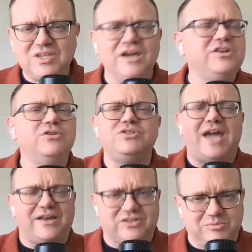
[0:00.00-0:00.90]
a huge
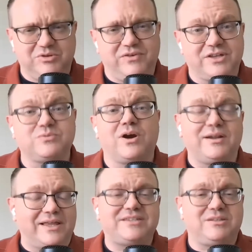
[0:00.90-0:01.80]
hassle to move elsewhere
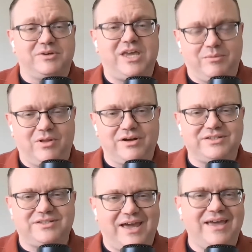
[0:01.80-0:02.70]
unless someone came along and
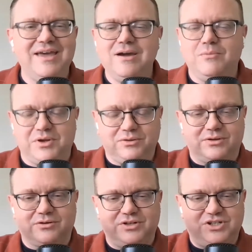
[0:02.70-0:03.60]
said, "Hey, we can
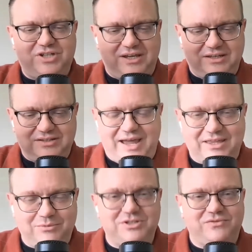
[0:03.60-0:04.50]
literally just take exactly
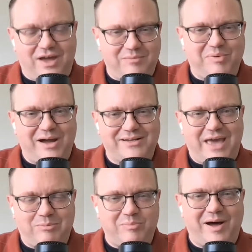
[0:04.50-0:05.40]
what you've got in pod,
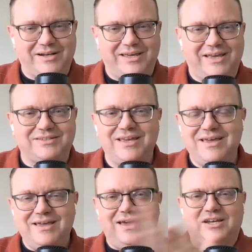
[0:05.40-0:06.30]
Apple Podcasts,
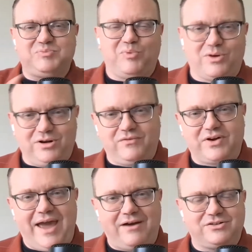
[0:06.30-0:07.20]
export it over to
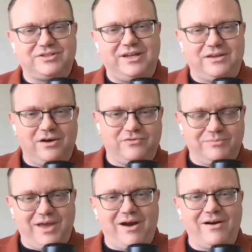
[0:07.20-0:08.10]
ours, and go from
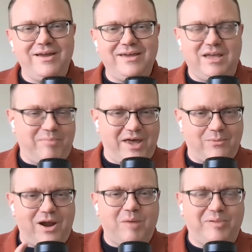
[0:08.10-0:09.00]
there." And by the
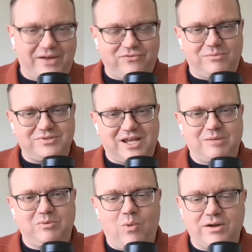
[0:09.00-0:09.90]
way, our platform is not going
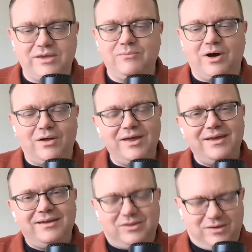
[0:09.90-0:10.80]
to be wonky. Well,
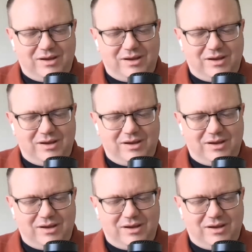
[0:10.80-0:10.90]
th-